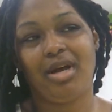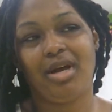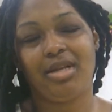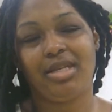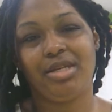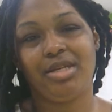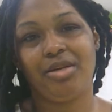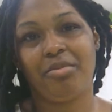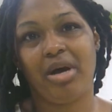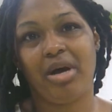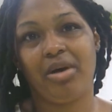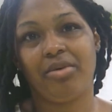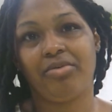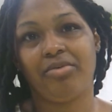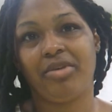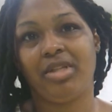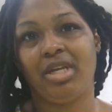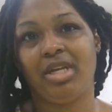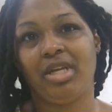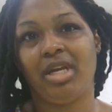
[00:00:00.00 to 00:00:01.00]
to you about
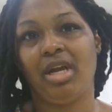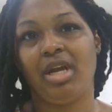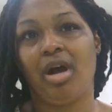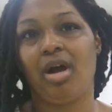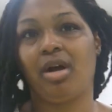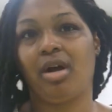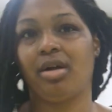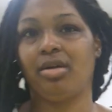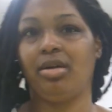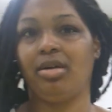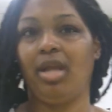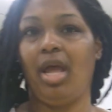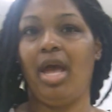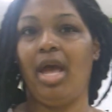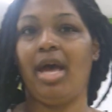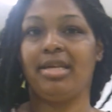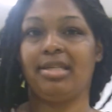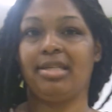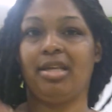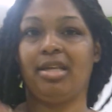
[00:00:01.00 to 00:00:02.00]
really aren't
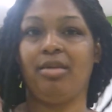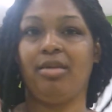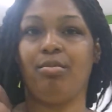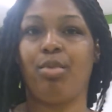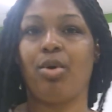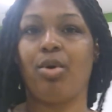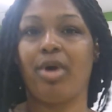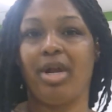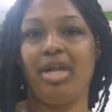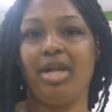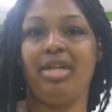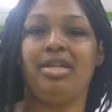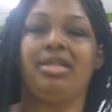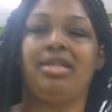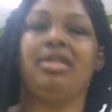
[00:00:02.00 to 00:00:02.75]
as important